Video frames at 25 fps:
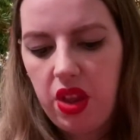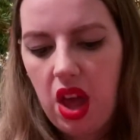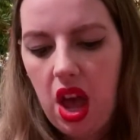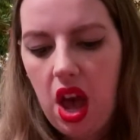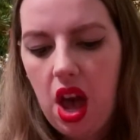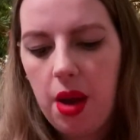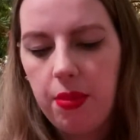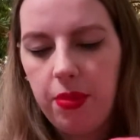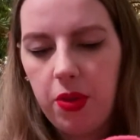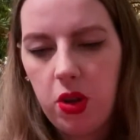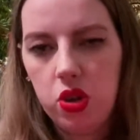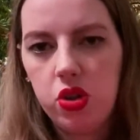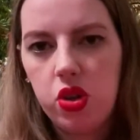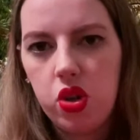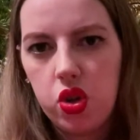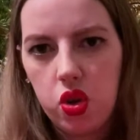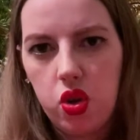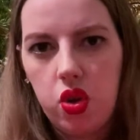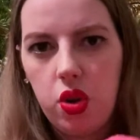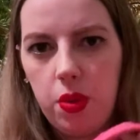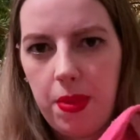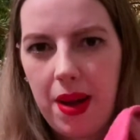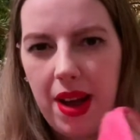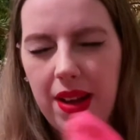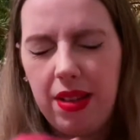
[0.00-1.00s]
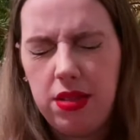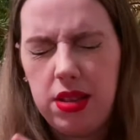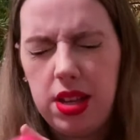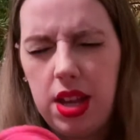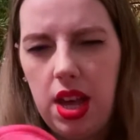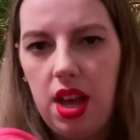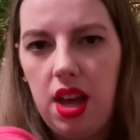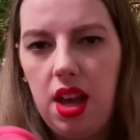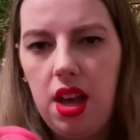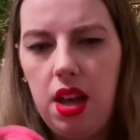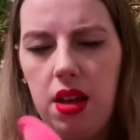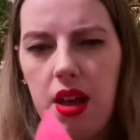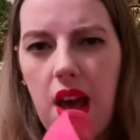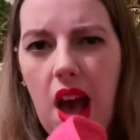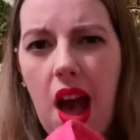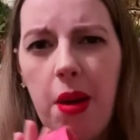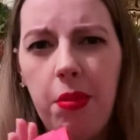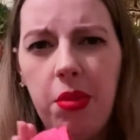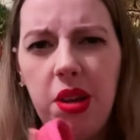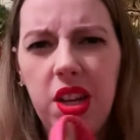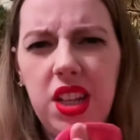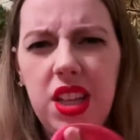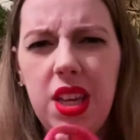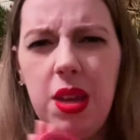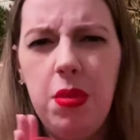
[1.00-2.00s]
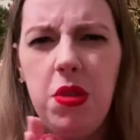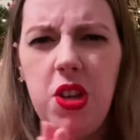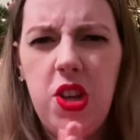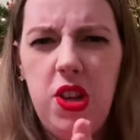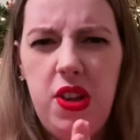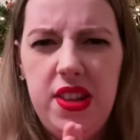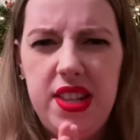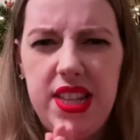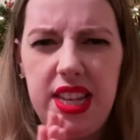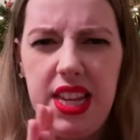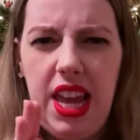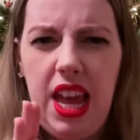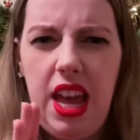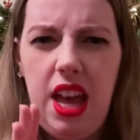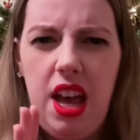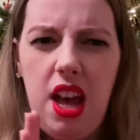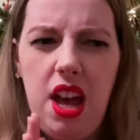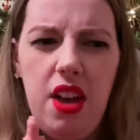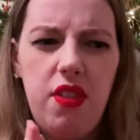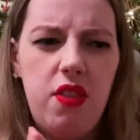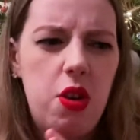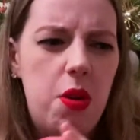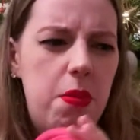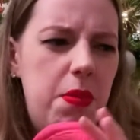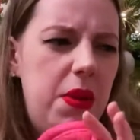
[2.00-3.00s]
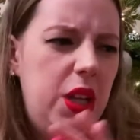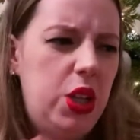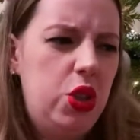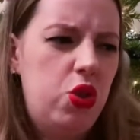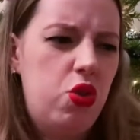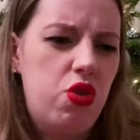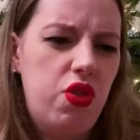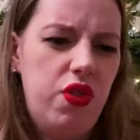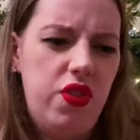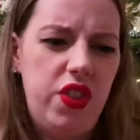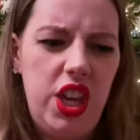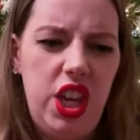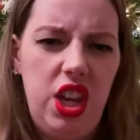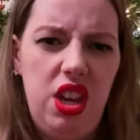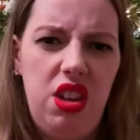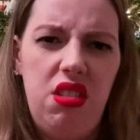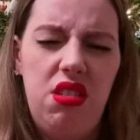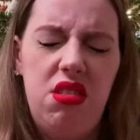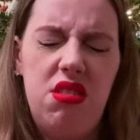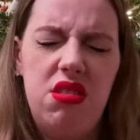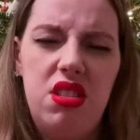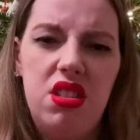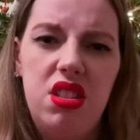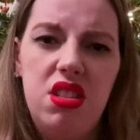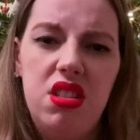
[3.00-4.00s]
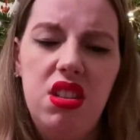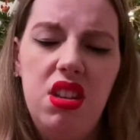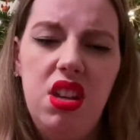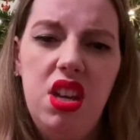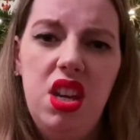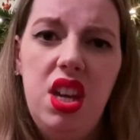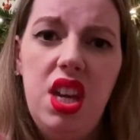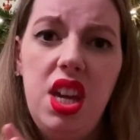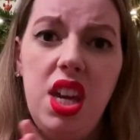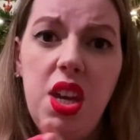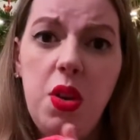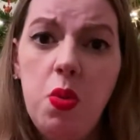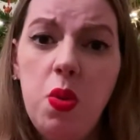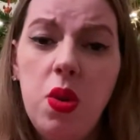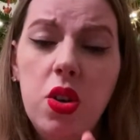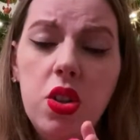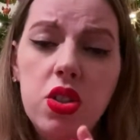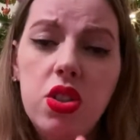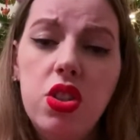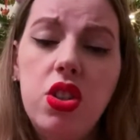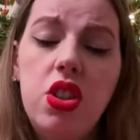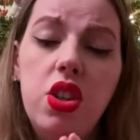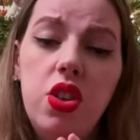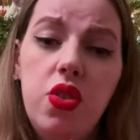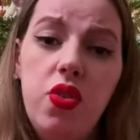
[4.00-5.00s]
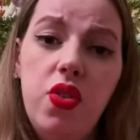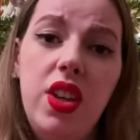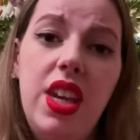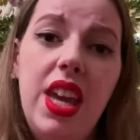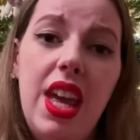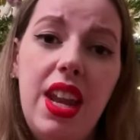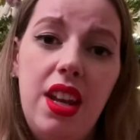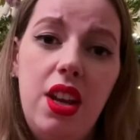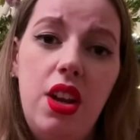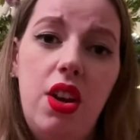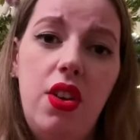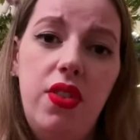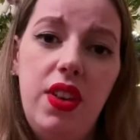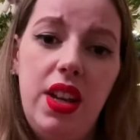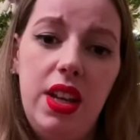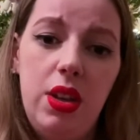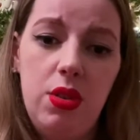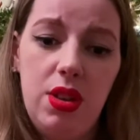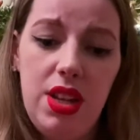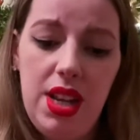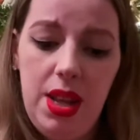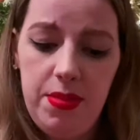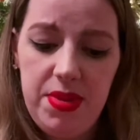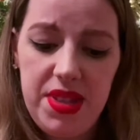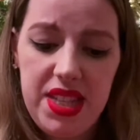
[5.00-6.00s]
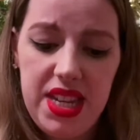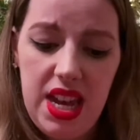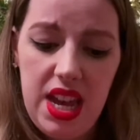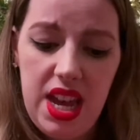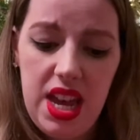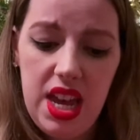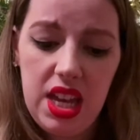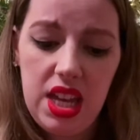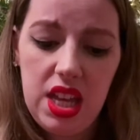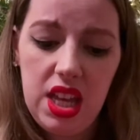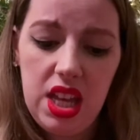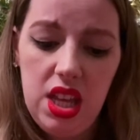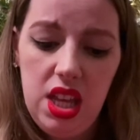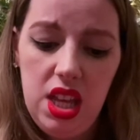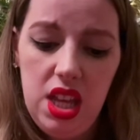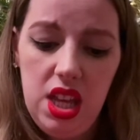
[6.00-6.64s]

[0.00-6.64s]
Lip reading: I'm not sure about it. I'm going to keep using it. I've got mixed reviews. It was good for getting off liquid lipstick.